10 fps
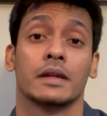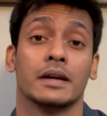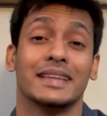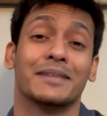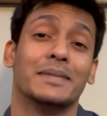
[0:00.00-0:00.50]

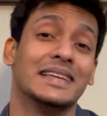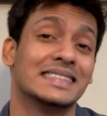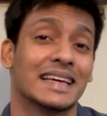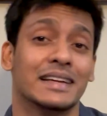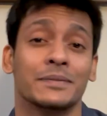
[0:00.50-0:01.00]
That being
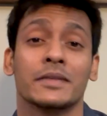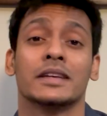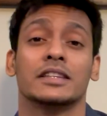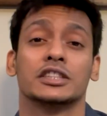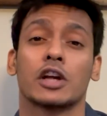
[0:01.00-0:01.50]
said,
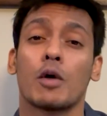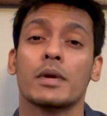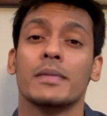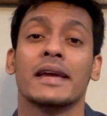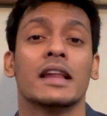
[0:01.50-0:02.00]
the
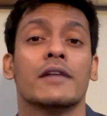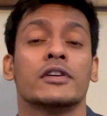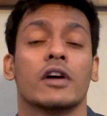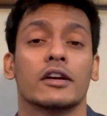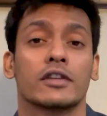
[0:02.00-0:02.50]
Xiaomi Mi
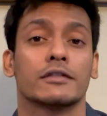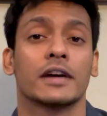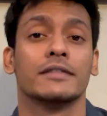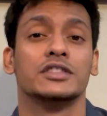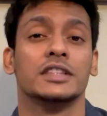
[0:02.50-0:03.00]
11 Ultra
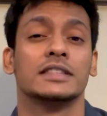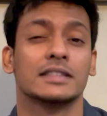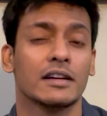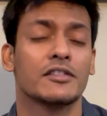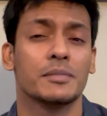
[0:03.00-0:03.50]
5G
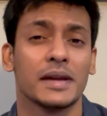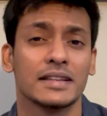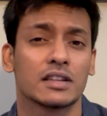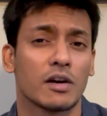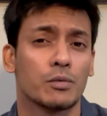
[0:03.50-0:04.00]
still
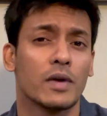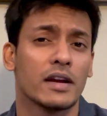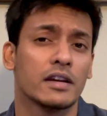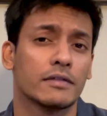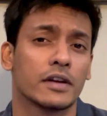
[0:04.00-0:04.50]
remains a
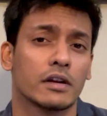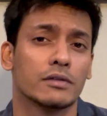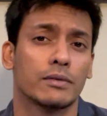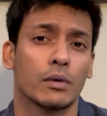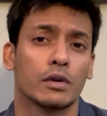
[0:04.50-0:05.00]
very
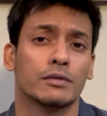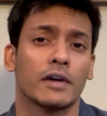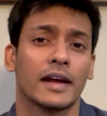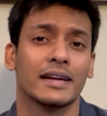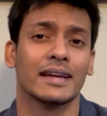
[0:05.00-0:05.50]
difficult phone to
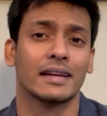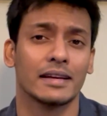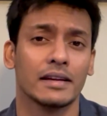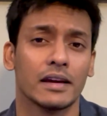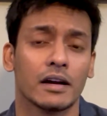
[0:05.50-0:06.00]
find in
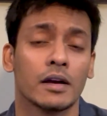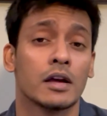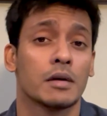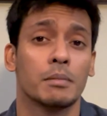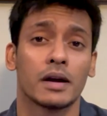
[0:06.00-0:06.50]
India,
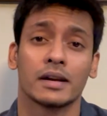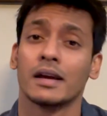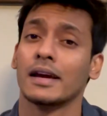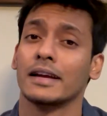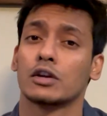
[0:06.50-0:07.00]

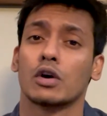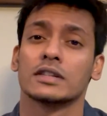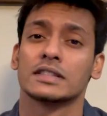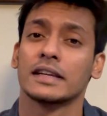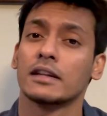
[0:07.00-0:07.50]
but it
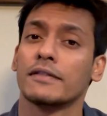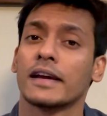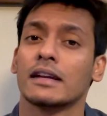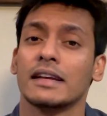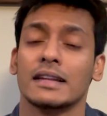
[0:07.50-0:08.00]
costs
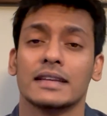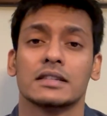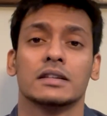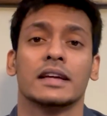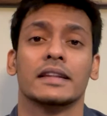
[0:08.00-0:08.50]
significantly
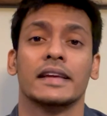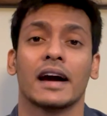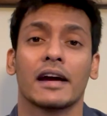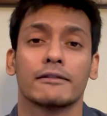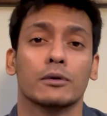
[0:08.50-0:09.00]
lesser than the
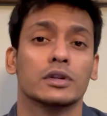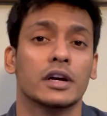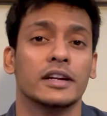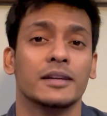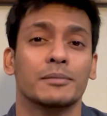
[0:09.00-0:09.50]
iPhone
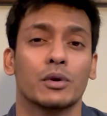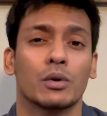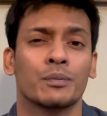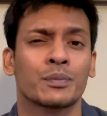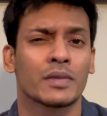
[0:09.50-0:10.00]
13
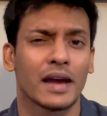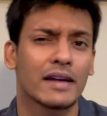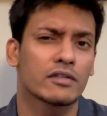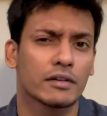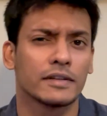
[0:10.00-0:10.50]
Pro
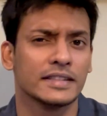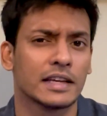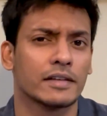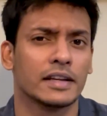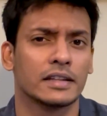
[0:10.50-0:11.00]
at roughly
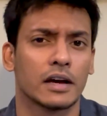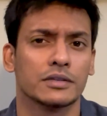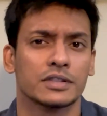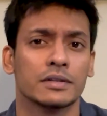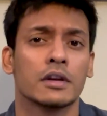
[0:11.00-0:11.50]

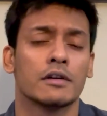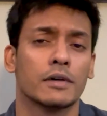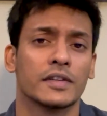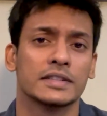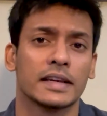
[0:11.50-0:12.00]
70,000
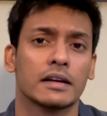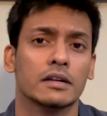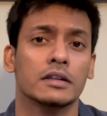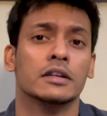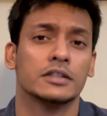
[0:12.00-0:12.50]
for the
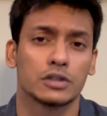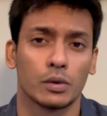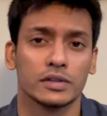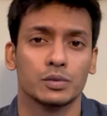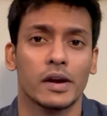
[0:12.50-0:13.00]
single
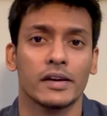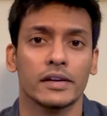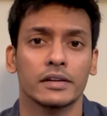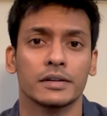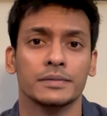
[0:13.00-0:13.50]
storage
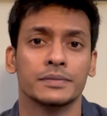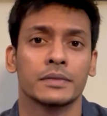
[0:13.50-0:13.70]
variant.